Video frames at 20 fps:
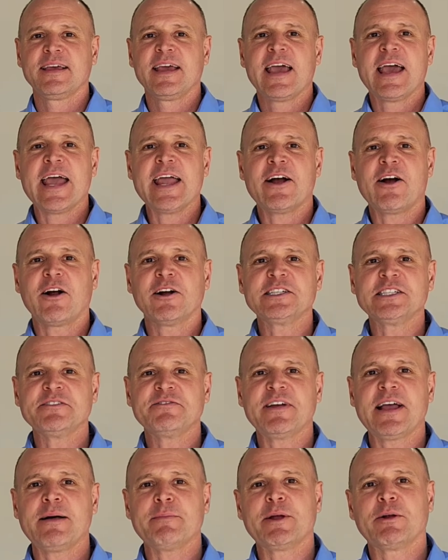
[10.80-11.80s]
Hey RT
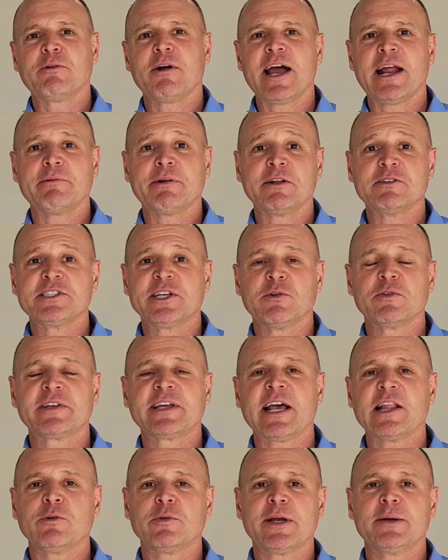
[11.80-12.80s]
family, Ryan Reynolds here with
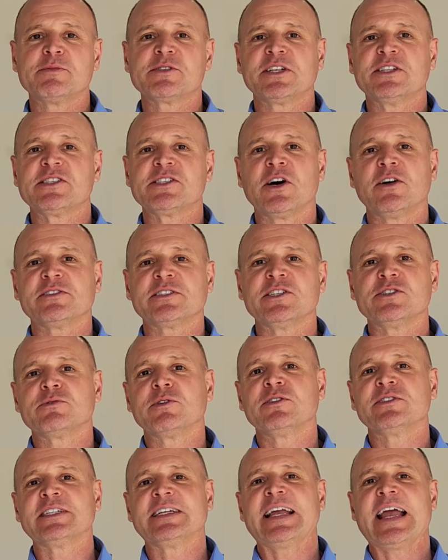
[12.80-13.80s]
Keller Williams Consultants
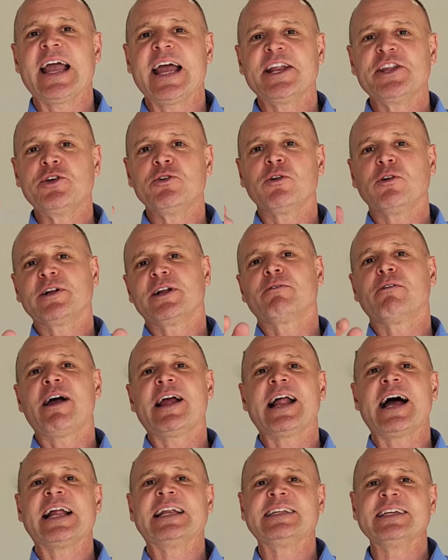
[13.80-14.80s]
Realty, and you heard it
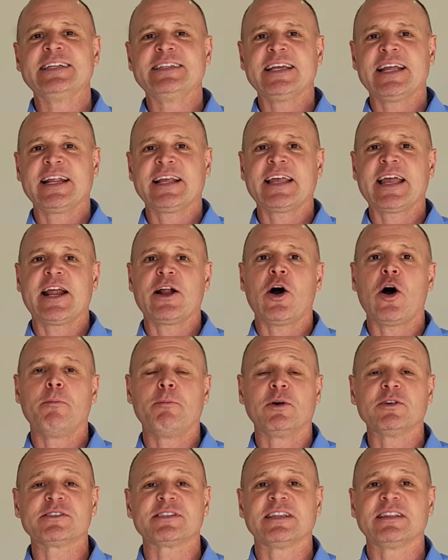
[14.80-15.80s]
right, I did dedicate
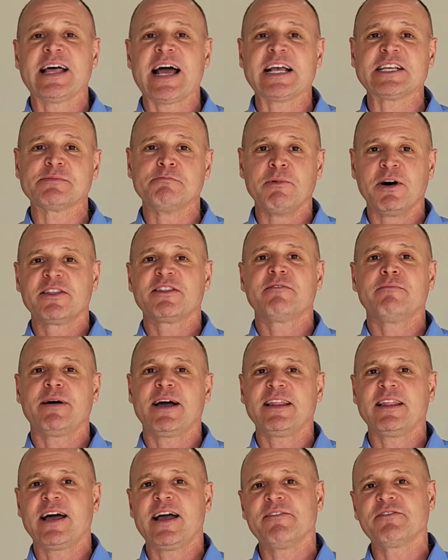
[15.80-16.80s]
almost the last month of my
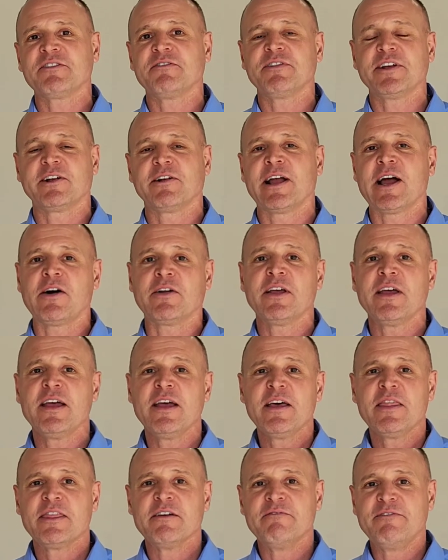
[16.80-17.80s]
life to figuring out
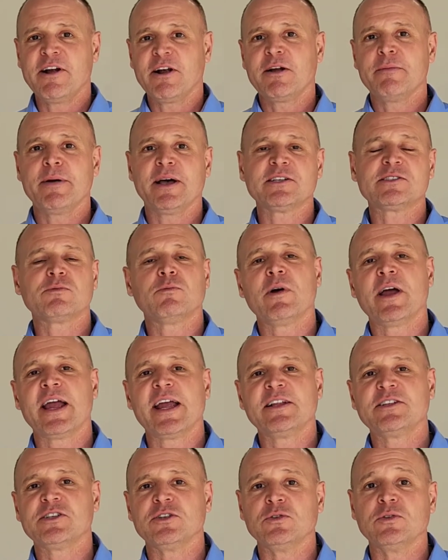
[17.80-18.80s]
the very best way
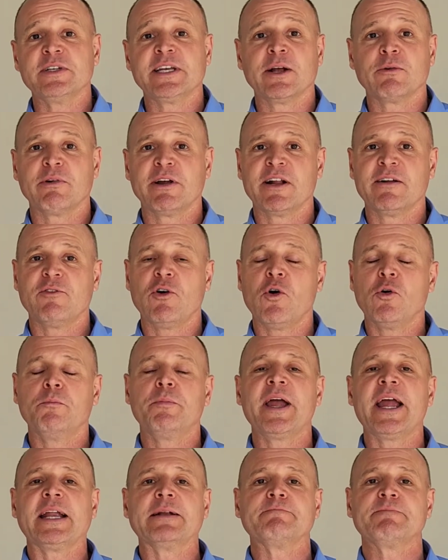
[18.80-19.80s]
to get rid of old
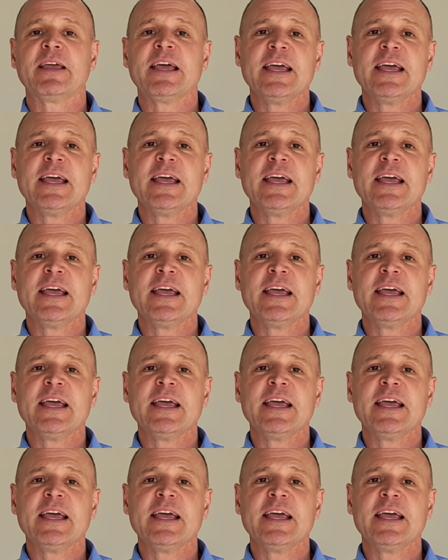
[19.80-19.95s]
paint.